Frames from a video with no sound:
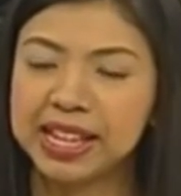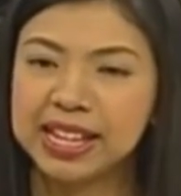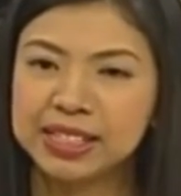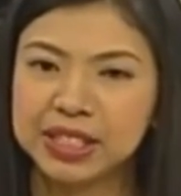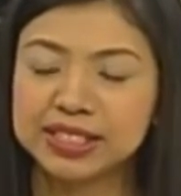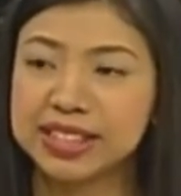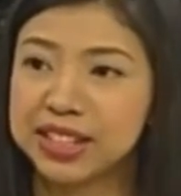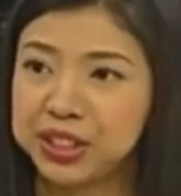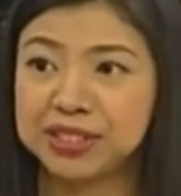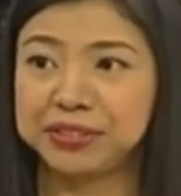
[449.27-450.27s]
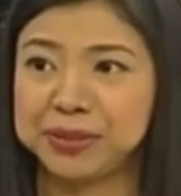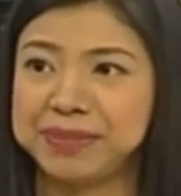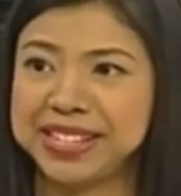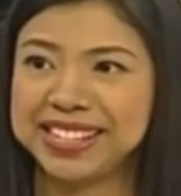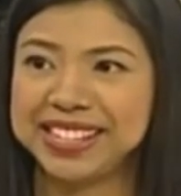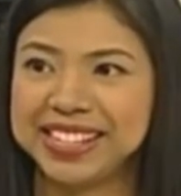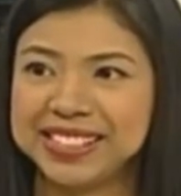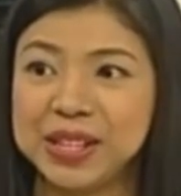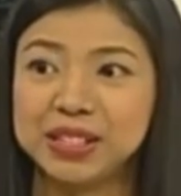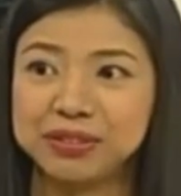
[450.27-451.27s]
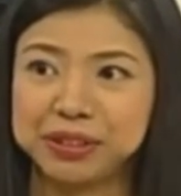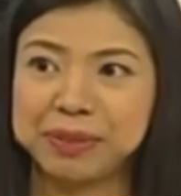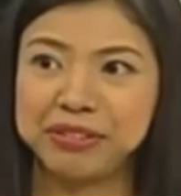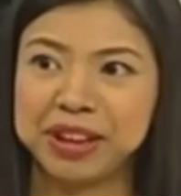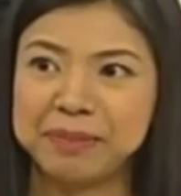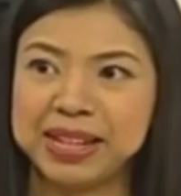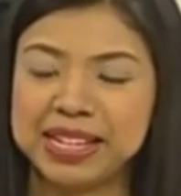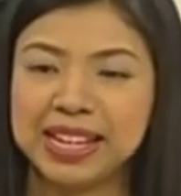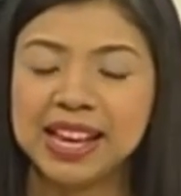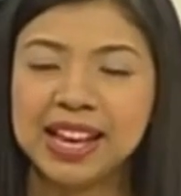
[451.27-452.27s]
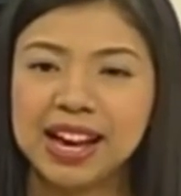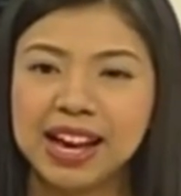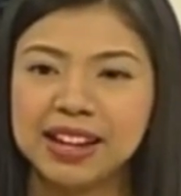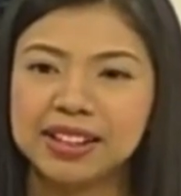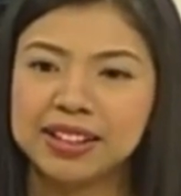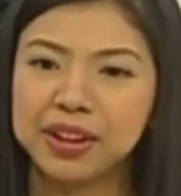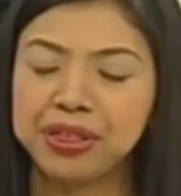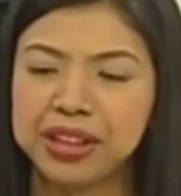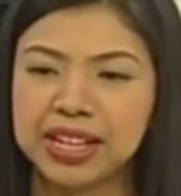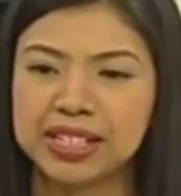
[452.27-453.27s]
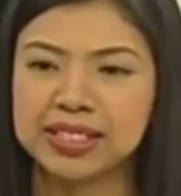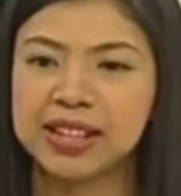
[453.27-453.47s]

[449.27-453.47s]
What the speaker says: So it's not just for me. It's also for my family. Another thing is,